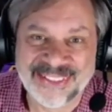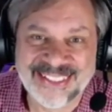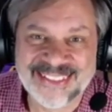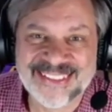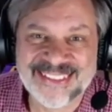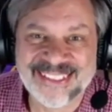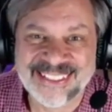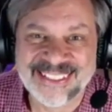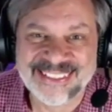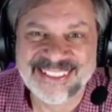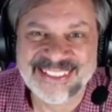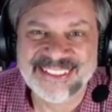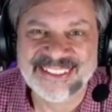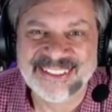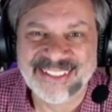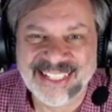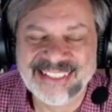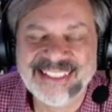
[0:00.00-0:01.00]
It's like,
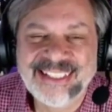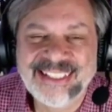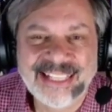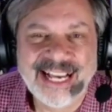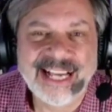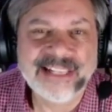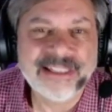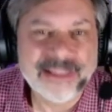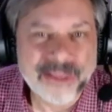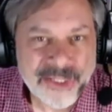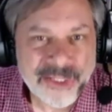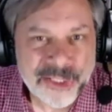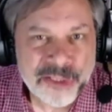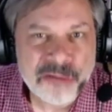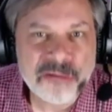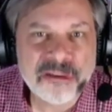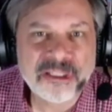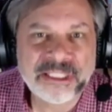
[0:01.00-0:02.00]
I
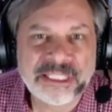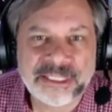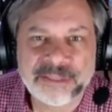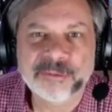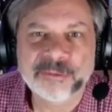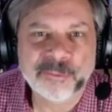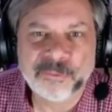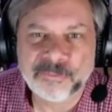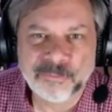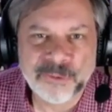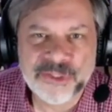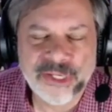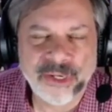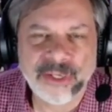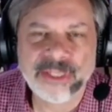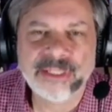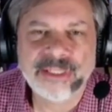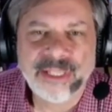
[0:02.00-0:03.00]
literally was
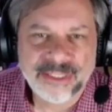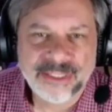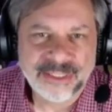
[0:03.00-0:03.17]
going,